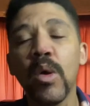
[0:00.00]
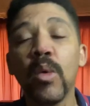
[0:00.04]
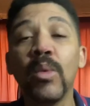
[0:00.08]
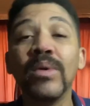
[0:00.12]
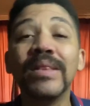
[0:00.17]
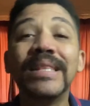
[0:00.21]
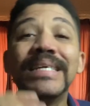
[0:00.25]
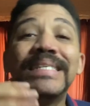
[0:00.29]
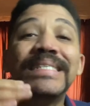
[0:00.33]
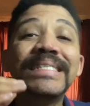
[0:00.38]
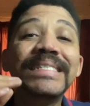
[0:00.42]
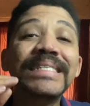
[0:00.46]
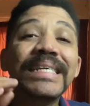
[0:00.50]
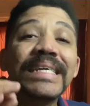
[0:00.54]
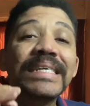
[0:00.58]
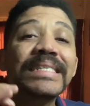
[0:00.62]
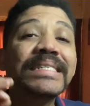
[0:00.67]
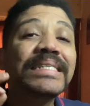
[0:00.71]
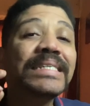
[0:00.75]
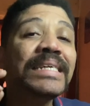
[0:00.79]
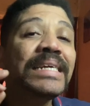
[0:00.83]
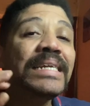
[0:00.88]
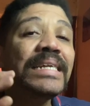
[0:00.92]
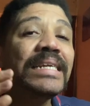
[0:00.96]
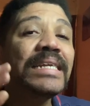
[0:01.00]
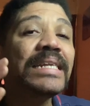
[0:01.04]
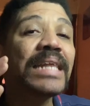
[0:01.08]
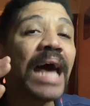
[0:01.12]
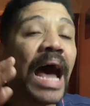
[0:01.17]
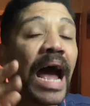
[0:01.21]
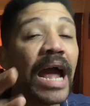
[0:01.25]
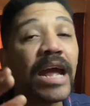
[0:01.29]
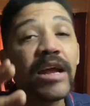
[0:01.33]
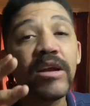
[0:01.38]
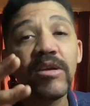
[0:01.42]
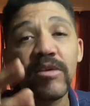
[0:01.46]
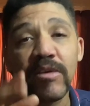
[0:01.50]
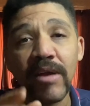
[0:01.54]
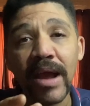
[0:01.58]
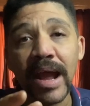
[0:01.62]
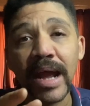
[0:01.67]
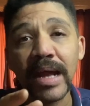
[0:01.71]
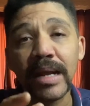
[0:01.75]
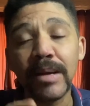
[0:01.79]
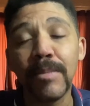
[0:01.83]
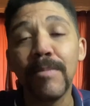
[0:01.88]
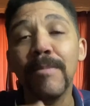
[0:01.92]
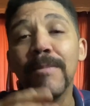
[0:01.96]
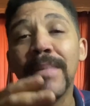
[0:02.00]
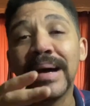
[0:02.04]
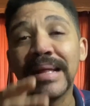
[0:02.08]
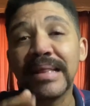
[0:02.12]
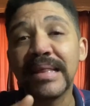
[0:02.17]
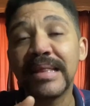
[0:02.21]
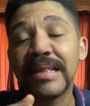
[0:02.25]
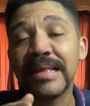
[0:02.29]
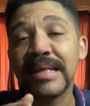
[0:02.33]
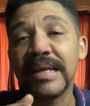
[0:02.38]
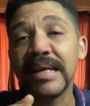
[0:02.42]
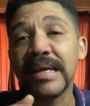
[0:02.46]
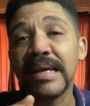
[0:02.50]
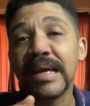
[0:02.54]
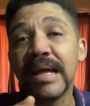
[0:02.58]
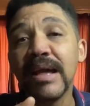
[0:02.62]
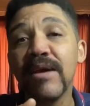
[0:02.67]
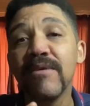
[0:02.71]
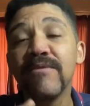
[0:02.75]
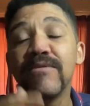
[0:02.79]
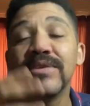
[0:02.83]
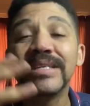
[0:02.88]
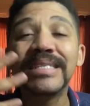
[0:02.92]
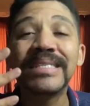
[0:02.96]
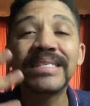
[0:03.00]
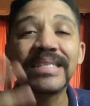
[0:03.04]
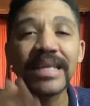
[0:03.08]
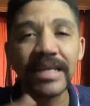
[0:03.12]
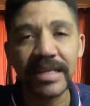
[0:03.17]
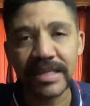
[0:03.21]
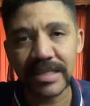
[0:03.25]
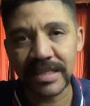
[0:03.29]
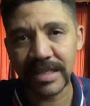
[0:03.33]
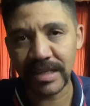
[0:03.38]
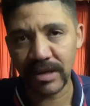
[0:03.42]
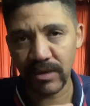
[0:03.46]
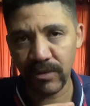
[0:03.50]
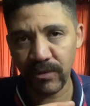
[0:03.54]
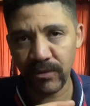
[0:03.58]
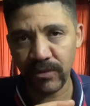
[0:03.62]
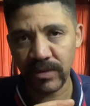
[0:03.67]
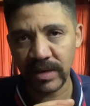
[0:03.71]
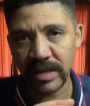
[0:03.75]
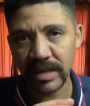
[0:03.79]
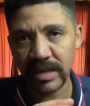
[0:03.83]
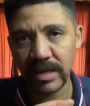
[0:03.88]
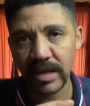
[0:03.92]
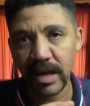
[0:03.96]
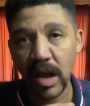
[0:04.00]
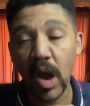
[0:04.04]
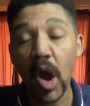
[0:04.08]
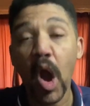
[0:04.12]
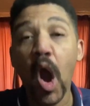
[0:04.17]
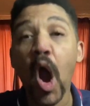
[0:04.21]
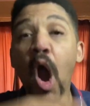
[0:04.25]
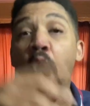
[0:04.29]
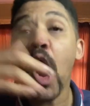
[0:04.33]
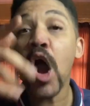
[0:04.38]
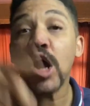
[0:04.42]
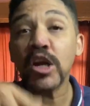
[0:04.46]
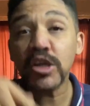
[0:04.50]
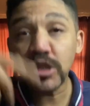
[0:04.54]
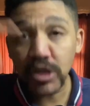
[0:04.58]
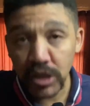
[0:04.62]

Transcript: with a 69 Rand monthly facility fee on